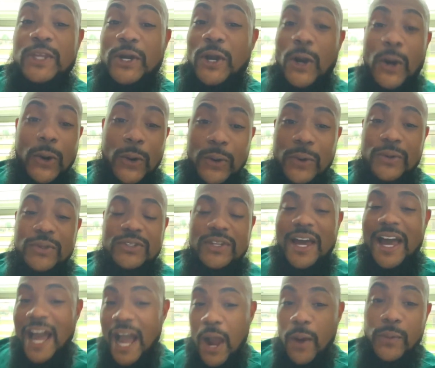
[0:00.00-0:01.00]
the codes to
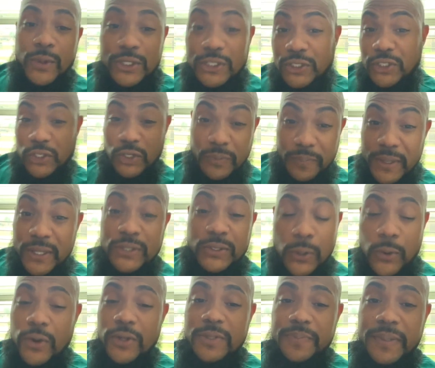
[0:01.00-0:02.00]
how we should be
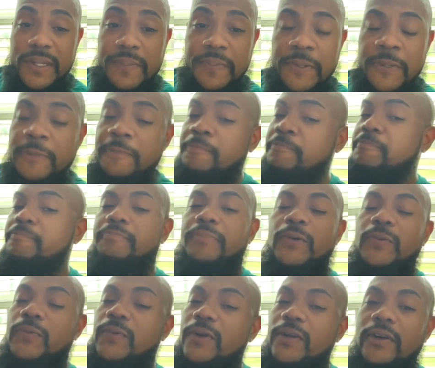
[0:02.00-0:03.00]
towards people,
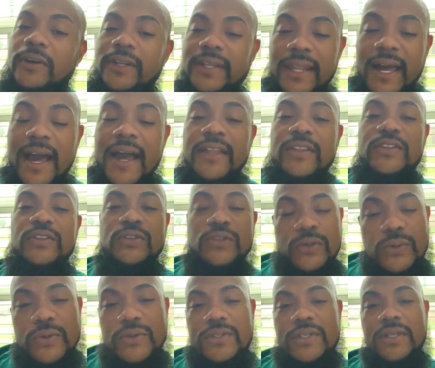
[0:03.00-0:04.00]
but we are not
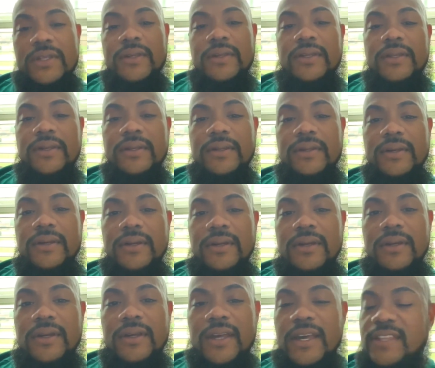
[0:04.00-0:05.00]
using.
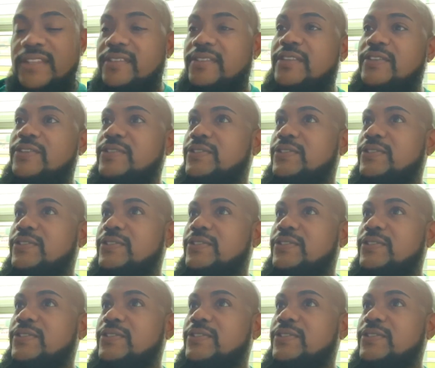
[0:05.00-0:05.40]
It's the